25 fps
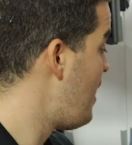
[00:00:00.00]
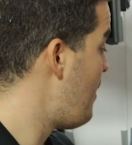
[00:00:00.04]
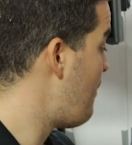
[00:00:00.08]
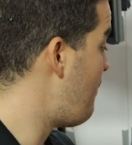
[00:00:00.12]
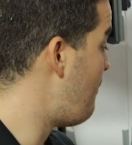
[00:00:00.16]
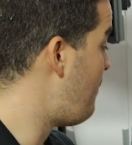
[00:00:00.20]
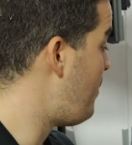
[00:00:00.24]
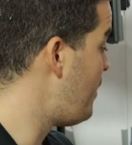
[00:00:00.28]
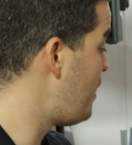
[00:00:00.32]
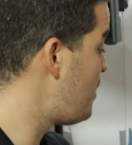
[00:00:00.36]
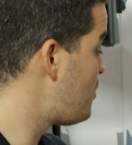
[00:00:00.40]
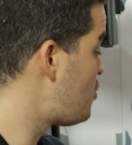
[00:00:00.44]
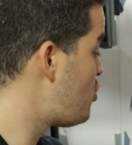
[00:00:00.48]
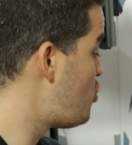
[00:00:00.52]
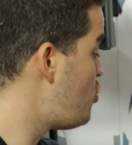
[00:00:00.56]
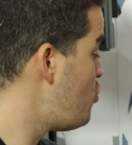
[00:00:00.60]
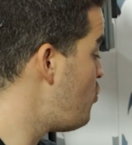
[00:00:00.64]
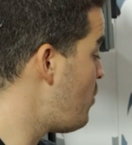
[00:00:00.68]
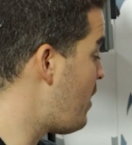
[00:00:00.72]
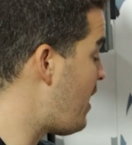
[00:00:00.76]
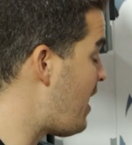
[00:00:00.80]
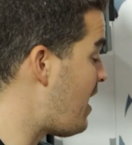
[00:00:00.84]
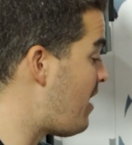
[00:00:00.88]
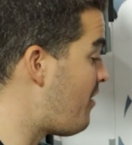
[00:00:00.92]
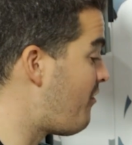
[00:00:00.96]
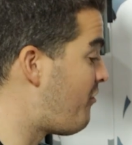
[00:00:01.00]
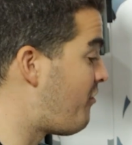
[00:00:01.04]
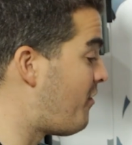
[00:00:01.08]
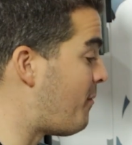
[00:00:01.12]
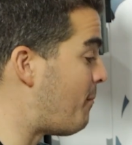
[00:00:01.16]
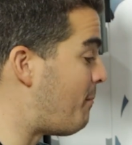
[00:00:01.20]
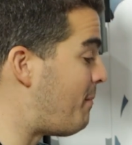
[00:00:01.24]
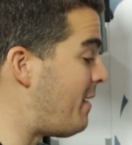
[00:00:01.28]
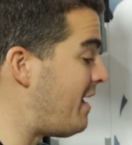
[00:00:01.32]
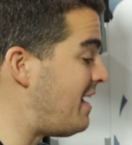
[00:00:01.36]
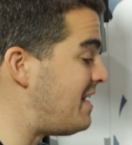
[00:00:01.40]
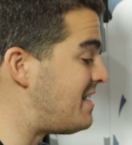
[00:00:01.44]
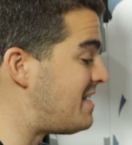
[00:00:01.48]
but you have
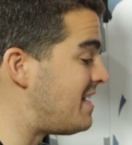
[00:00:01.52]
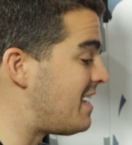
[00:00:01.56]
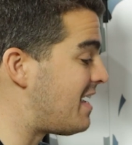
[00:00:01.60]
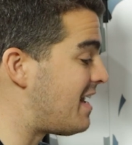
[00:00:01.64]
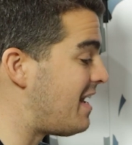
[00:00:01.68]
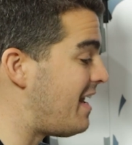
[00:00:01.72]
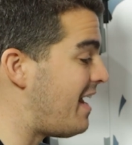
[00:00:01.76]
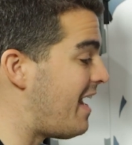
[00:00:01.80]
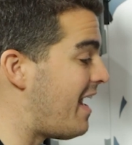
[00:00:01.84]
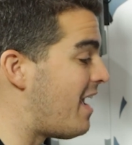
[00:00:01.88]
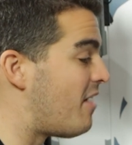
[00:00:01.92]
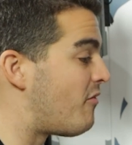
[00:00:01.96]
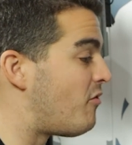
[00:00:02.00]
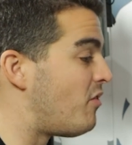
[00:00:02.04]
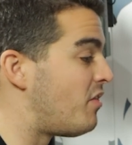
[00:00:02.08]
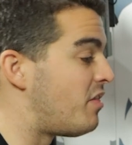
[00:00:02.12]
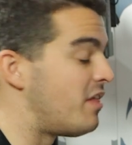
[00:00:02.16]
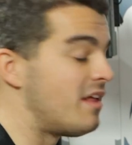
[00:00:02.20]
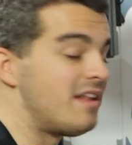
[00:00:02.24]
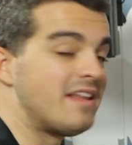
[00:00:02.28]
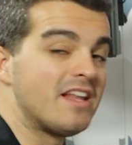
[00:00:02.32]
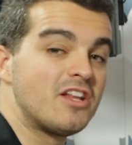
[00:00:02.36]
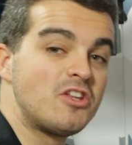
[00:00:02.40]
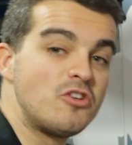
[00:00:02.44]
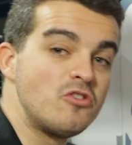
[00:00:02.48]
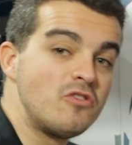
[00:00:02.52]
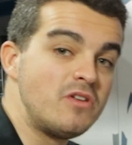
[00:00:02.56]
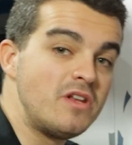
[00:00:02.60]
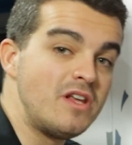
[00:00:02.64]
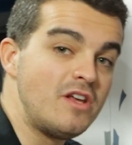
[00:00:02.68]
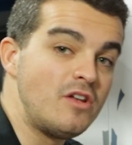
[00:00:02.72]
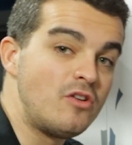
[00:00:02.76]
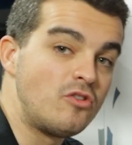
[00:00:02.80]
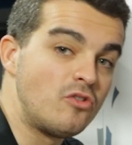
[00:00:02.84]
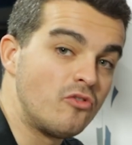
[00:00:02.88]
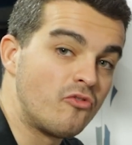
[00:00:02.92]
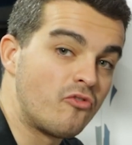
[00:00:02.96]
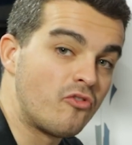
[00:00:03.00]
basically everything that you
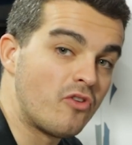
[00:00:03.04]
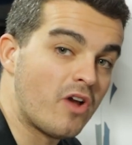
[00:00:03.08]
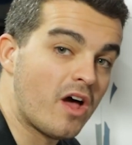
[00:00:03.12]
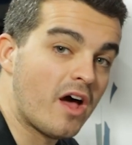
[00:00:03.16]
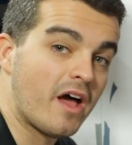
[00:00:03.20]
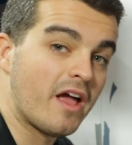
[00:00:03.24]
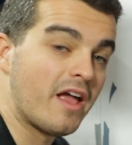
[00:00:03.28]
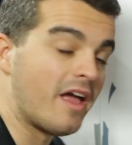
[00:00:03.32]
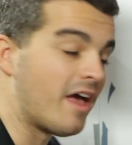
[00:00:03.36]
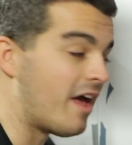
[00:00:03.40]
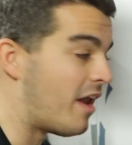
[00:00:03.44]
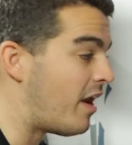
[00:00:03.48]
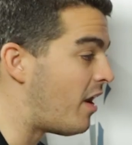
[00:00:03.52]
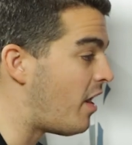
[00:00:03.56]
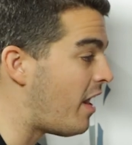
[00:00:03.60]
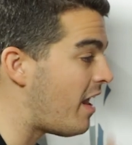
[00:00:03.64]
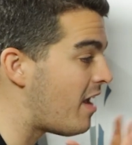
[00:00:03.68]
need to fly and